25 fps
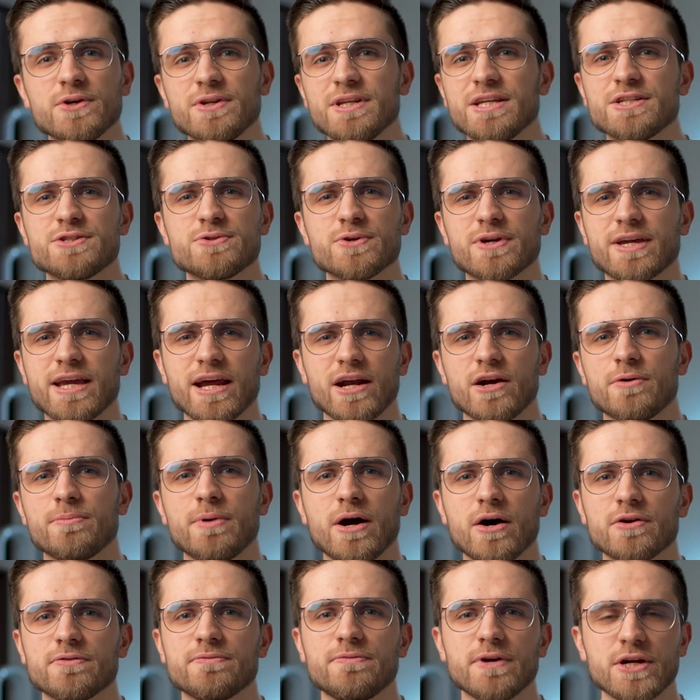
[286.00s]
don't need to care
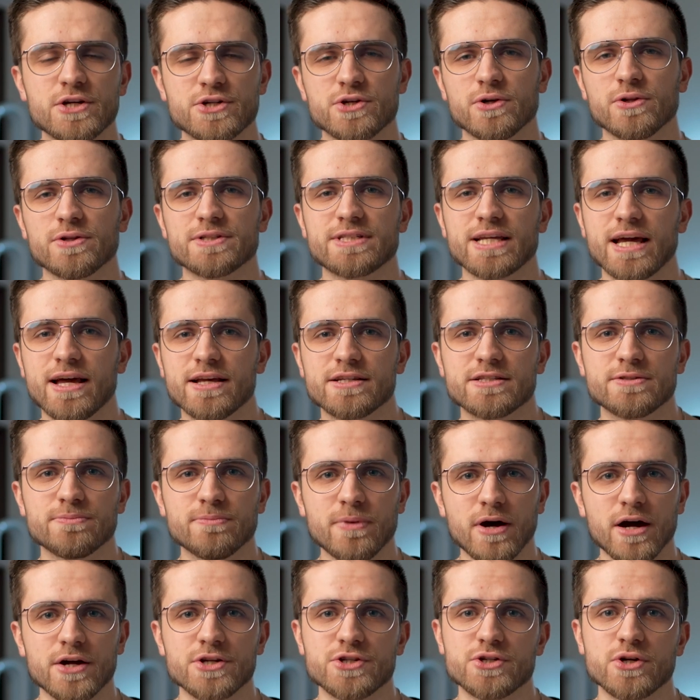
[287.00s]
about visuals as
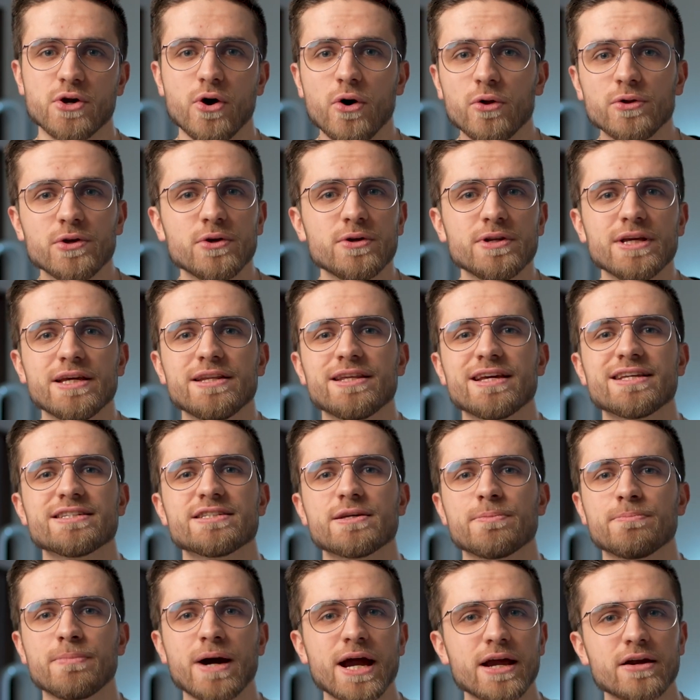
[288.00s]
much. All you need
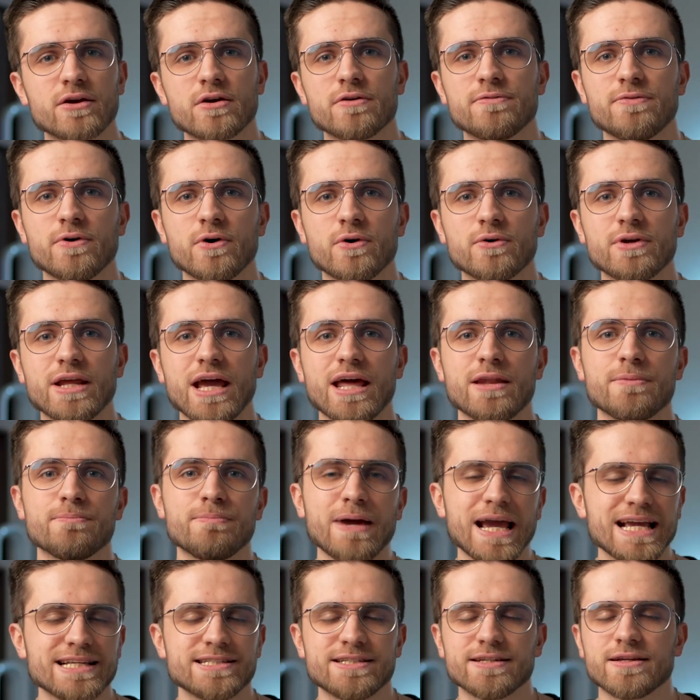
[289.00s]
is a microphone and
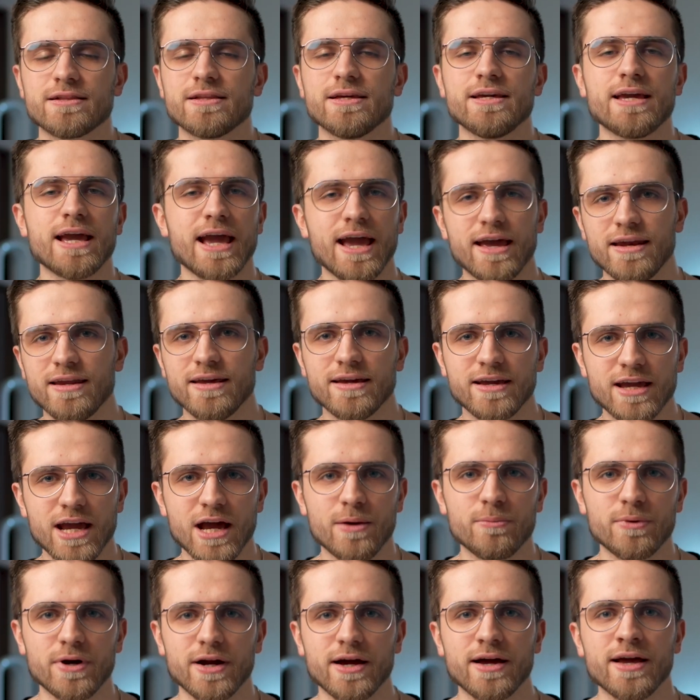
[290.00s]
basically any
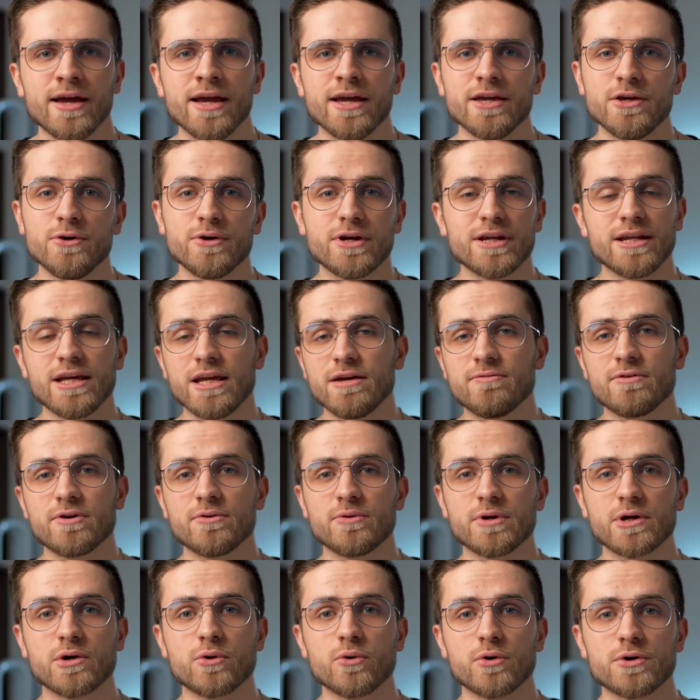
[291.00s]
camera. You can even
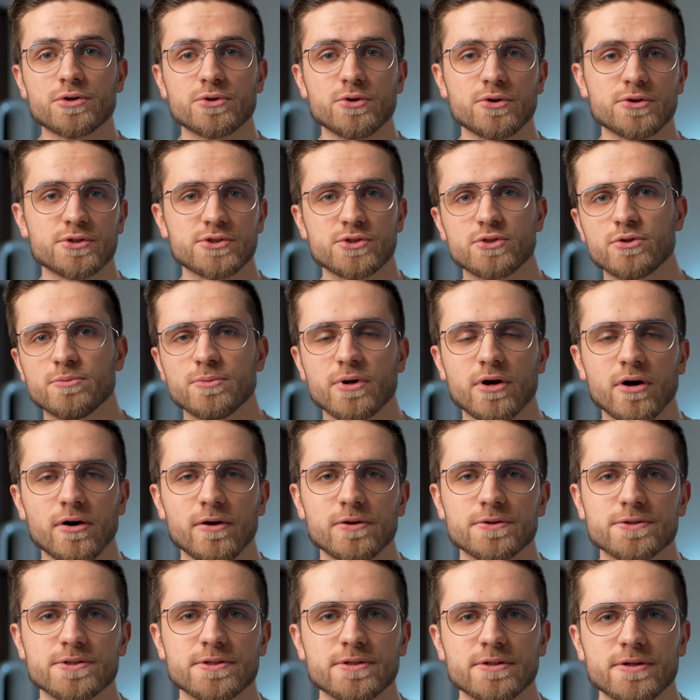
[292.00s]
record your Zoom
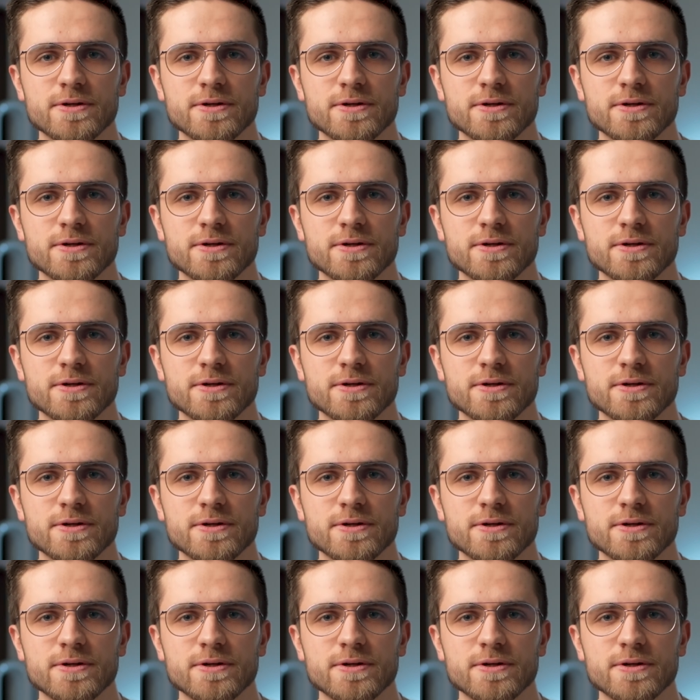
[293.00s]
calls.